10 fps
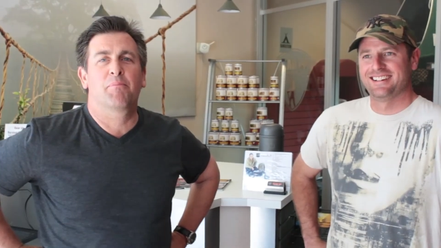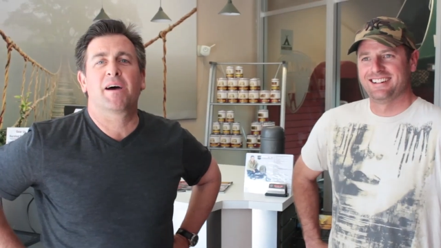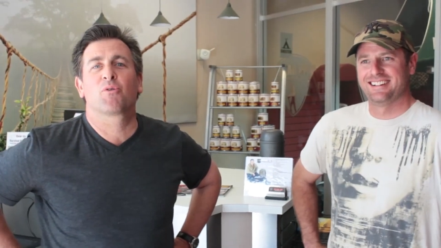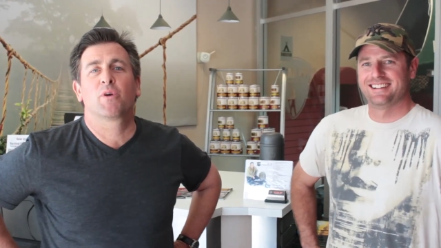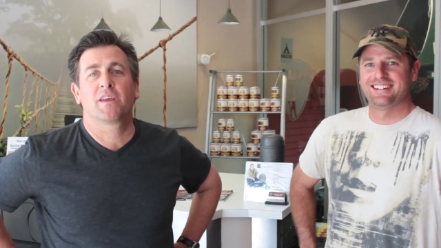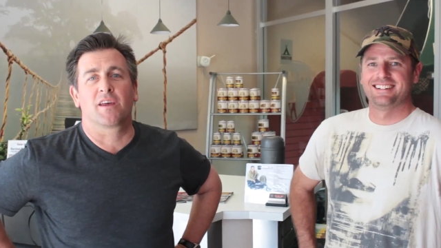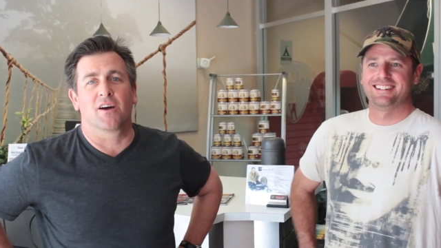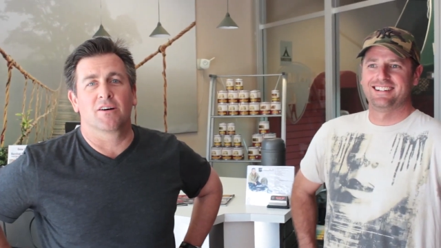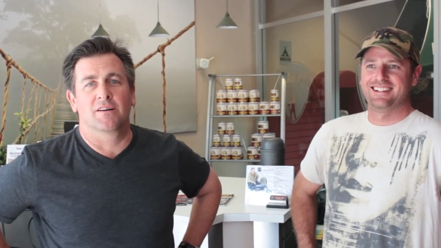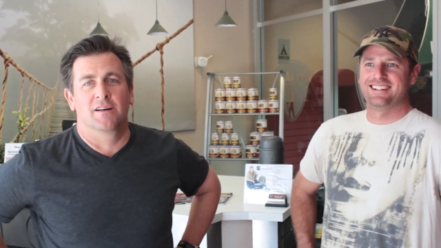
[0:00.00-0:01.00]
Speaker 1: about a week
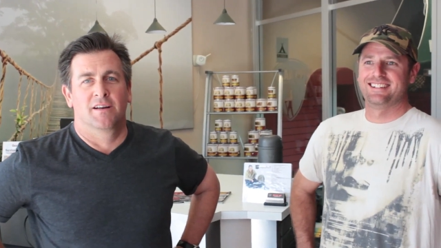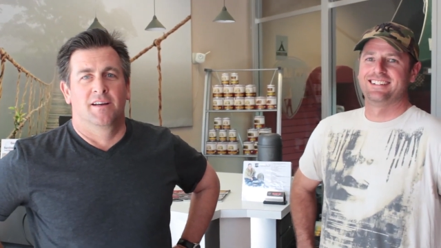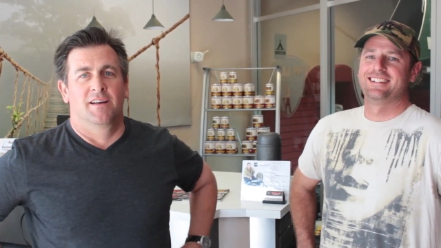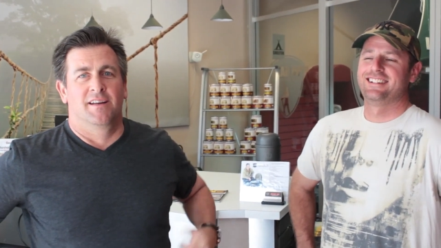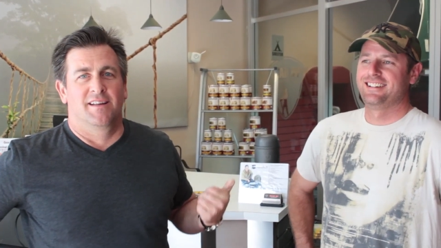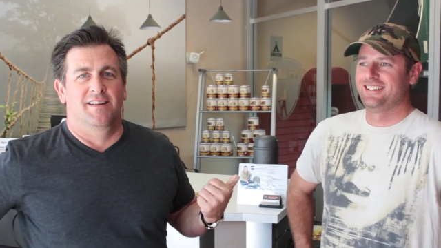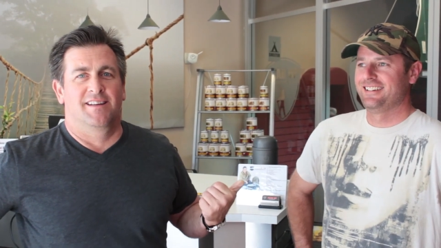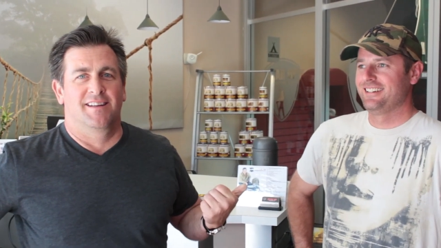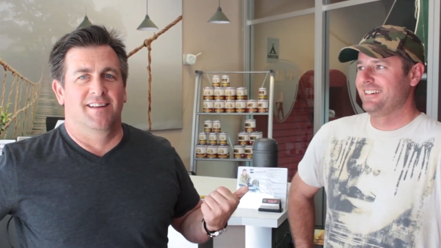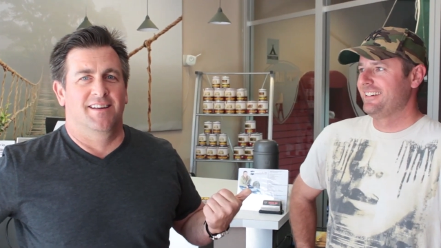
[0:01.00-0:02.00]
ago.
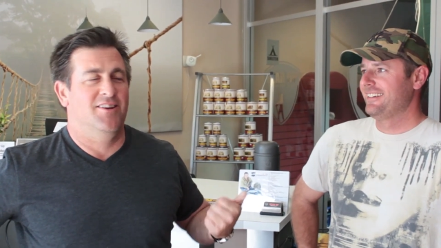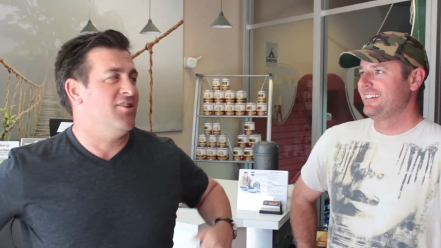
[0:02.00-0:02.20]
You